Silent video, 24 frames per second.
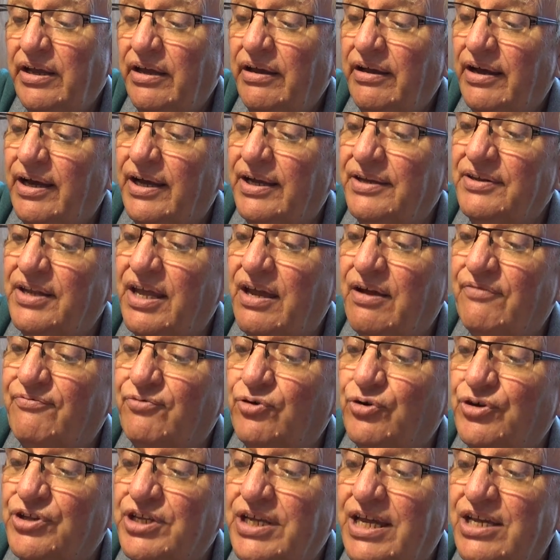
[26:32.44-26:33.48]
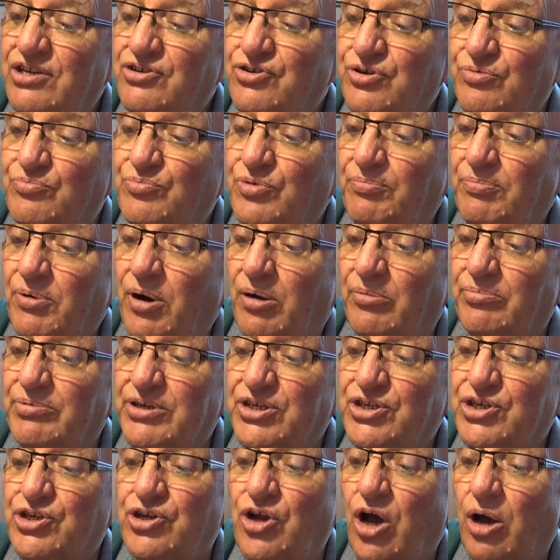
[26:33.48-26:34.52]
and therefore the engine will
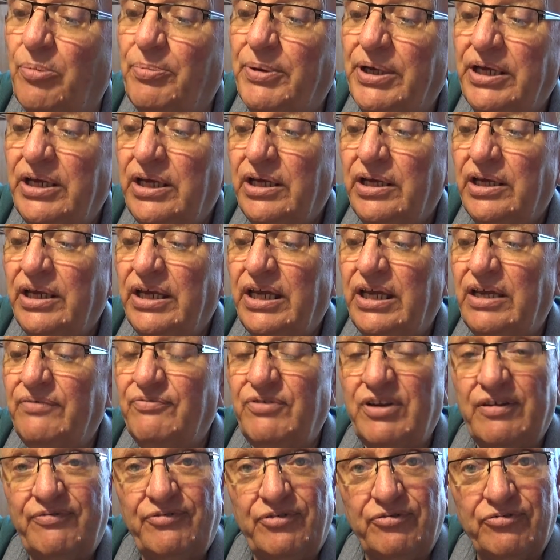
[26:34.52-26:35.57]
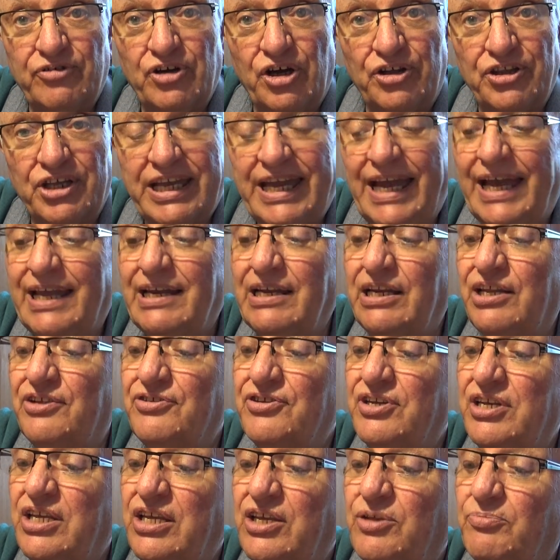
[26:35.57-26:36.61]
probably stop even if you've got the candle
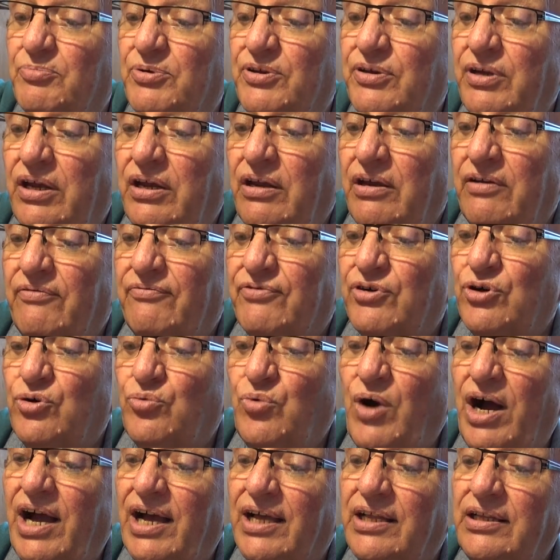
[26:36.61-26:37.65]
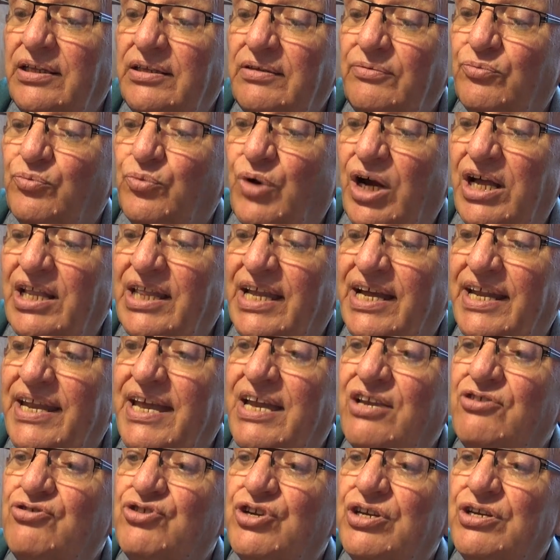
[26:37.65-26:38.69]
underneath. But for a while that
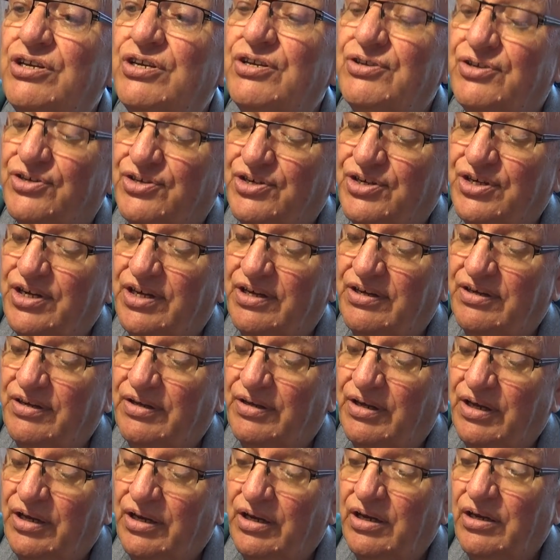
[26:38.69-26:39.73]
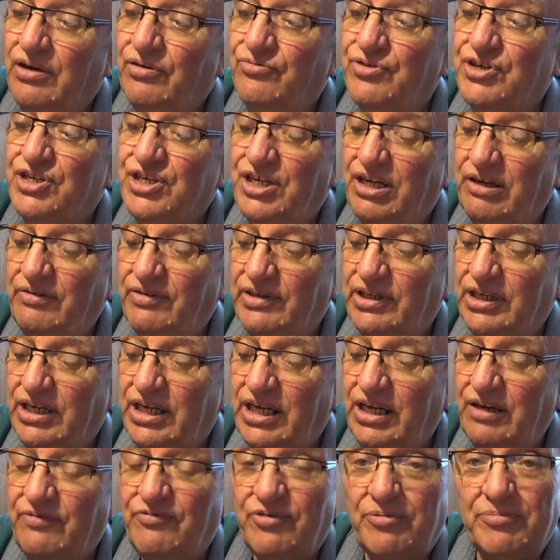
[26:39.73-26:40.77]
engine is receiving the
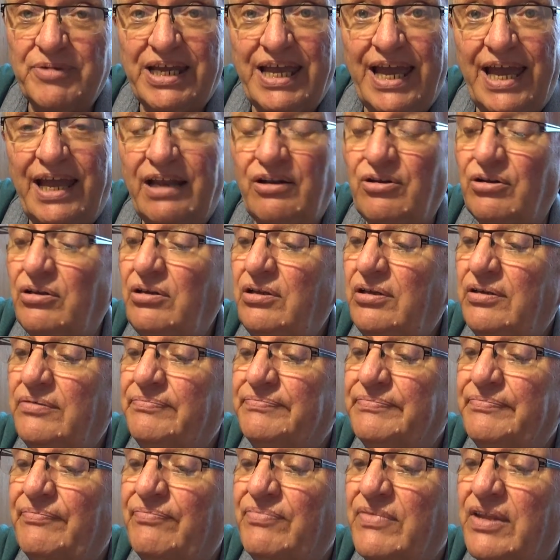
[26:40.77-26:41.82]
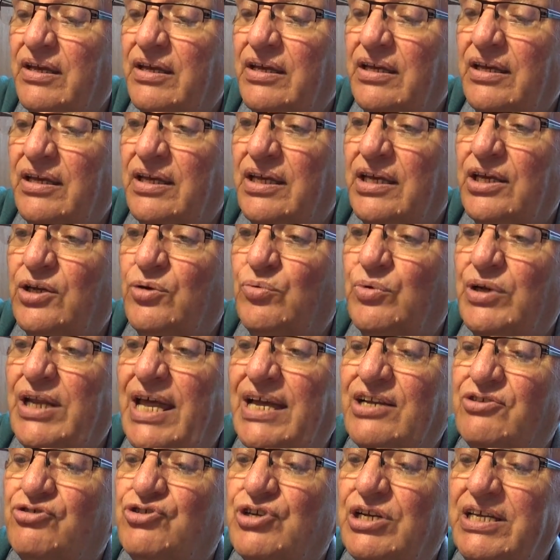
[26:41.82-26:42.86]
heat from the candle, it will
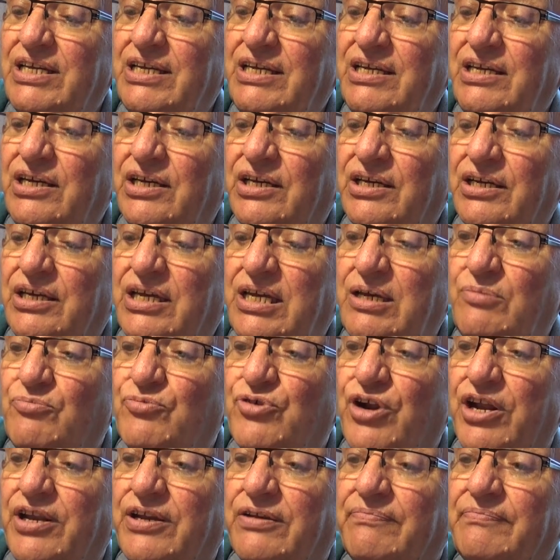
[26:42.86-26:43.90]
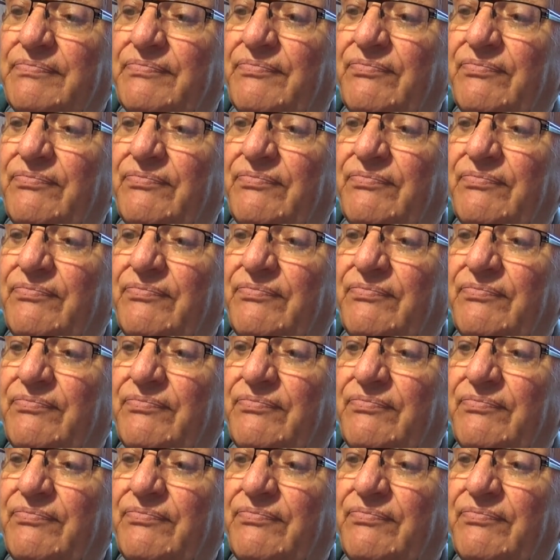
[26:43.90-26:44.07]
actually keep running.